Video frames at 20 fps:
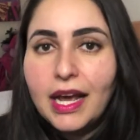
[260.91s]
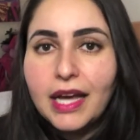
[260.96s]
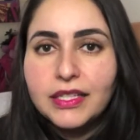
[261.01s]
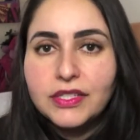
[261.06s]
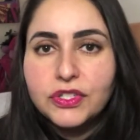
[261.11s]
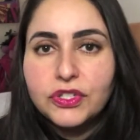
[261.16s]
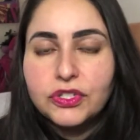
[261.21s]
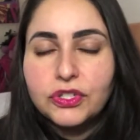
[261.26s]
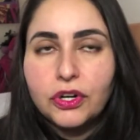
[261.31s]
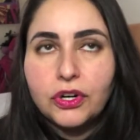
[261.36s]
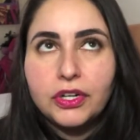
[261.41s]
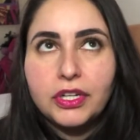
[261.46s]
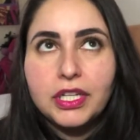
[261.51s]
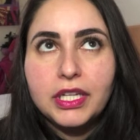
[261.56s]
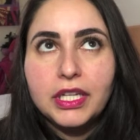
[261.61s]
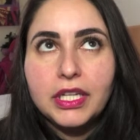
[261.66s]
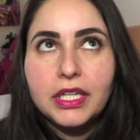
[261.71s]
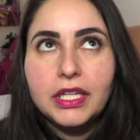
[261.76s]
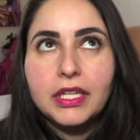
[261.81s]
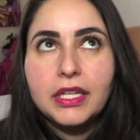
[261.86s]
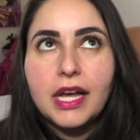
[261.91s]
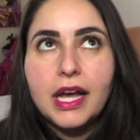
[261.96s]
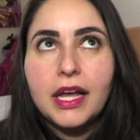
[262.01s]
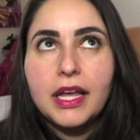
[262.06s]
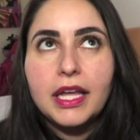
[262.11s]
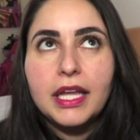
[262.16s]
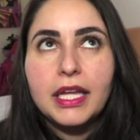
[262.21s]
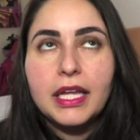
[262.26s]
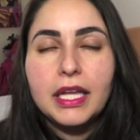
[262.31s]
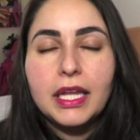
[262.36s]
I started
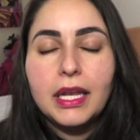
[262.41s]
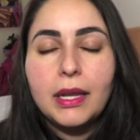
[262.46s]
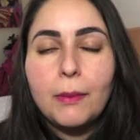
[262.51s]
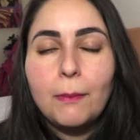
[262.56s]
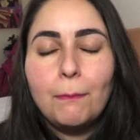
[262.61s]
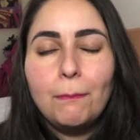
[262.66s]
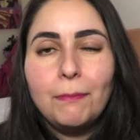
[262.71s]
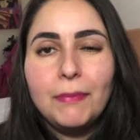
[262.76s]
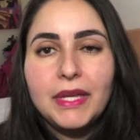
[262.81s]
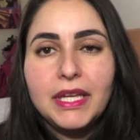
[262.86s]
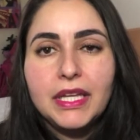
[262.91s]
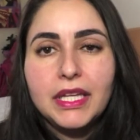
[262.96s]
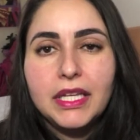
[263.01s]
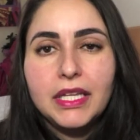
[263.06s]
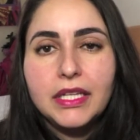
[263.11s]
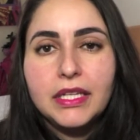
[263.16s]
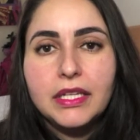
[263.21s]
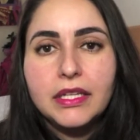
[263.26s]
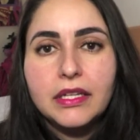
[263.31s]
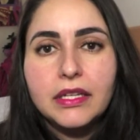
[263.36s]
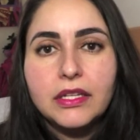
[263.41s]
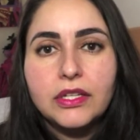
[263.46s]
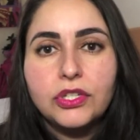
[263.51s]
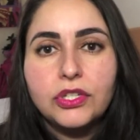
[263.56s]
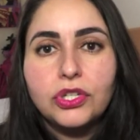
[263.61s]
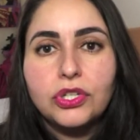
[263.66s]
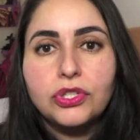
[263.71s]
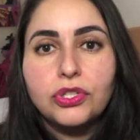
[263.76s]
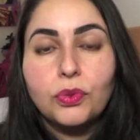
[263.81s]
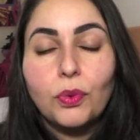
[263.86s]
in mid
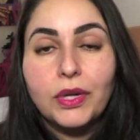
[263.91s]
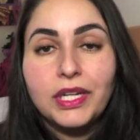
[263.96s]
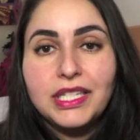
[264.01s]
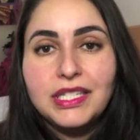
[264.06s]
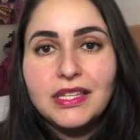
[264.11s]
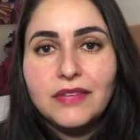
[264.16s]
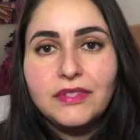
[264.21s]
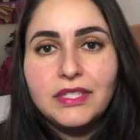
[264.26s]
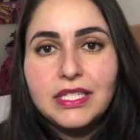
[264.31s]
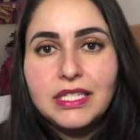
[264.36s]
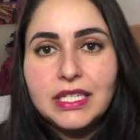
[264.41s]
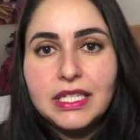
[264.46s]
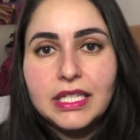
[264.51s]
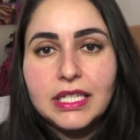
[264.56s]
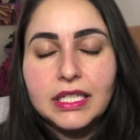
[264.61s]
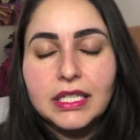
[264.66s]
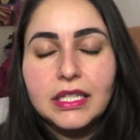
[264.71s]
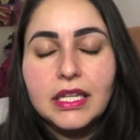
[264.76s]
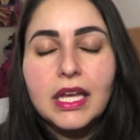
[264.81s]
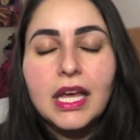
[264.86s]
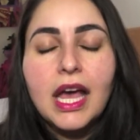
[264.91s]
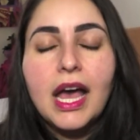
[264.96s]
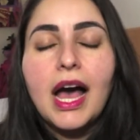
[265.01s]
2017.